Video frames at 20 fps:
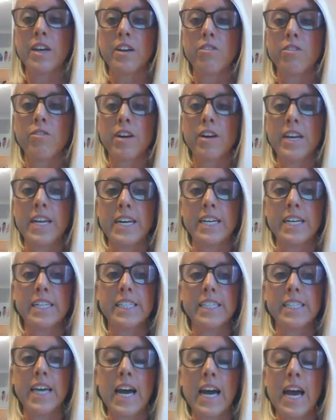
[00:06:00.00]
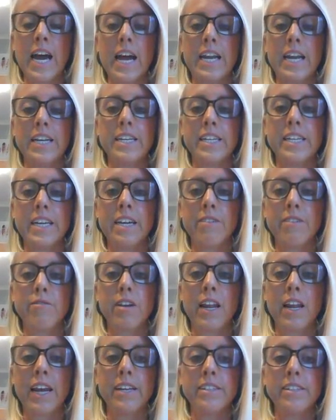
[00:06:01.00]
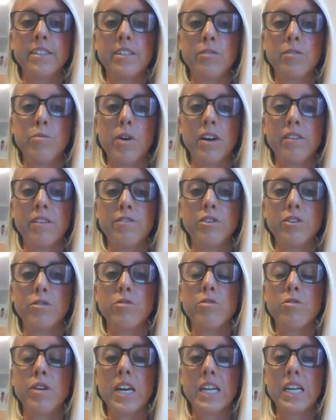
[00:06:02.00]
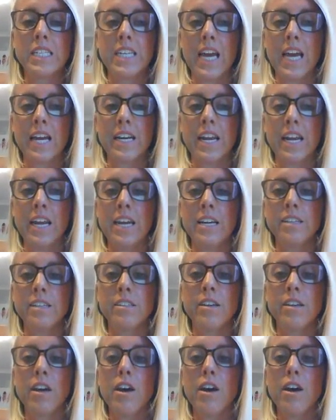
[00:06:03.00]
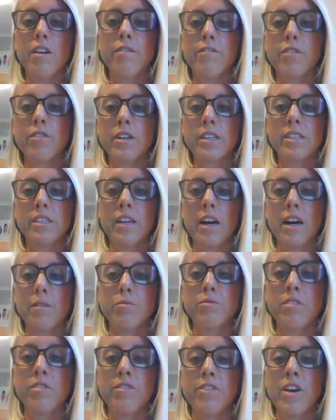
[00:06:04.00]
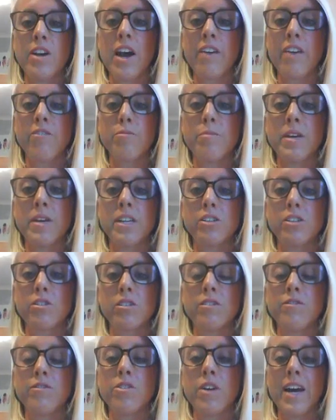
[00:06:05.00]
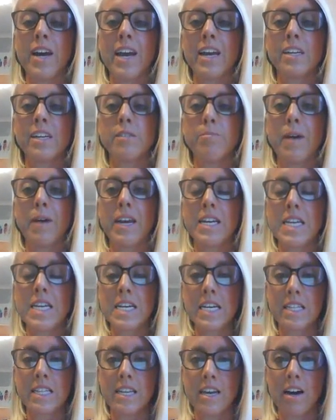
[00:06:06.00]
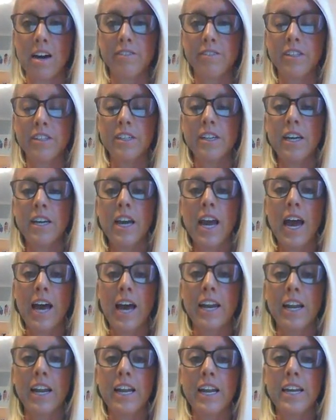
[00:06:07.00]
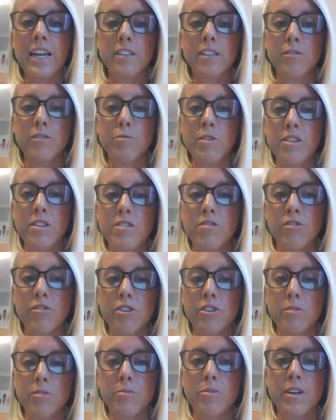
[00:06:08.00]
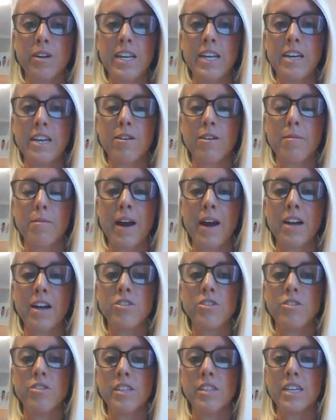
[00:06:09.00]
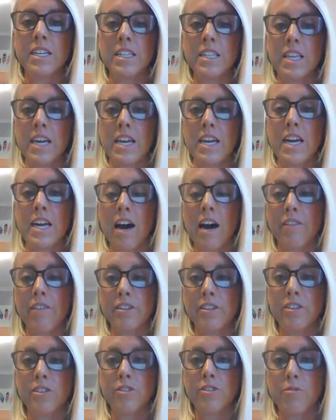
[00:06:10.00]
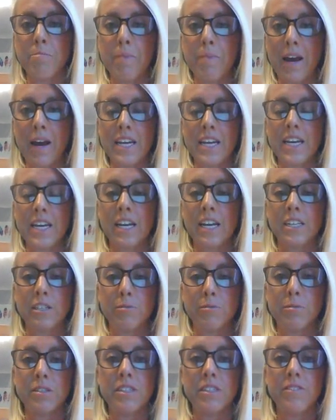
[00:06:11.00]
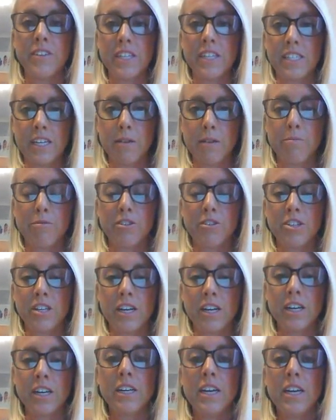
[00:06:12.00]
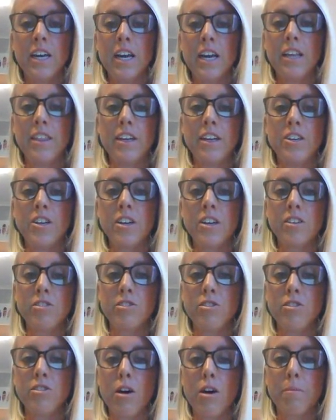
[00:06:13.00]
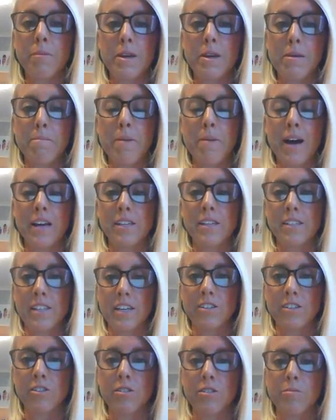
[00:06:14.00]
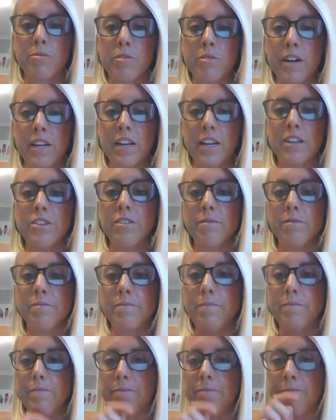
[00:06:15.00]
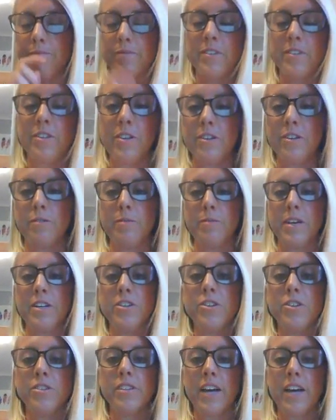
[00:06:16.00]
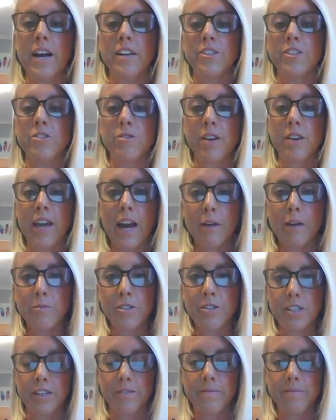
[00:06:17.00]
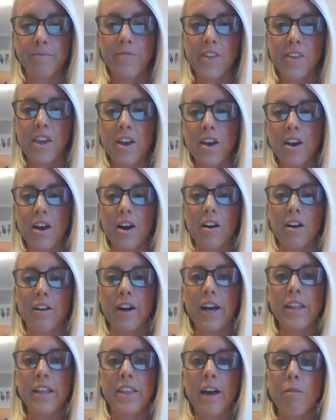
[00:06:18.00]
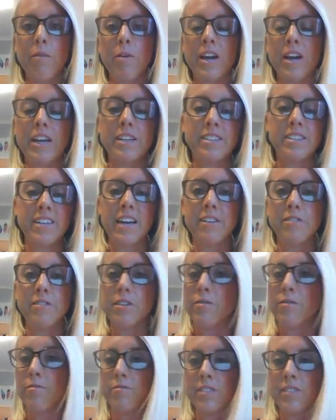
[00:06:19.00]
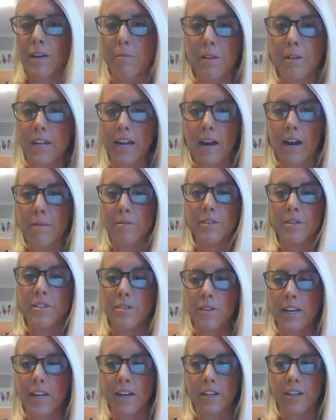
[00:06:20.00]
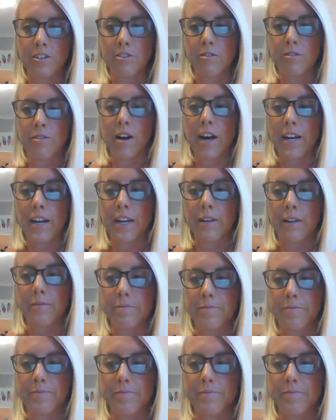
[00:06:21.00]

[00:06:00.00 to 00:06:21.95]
ingredients and it relates to one of your cooking techniques. For example, if you have a picture of your eggs baking in the oven and it links with your dot point here about using the oven to bake at a specific temperature, then you can just copy and paste that dot point and excuse me, and use it as your caption. All right, that way it saves you doubling up and doing extra writing.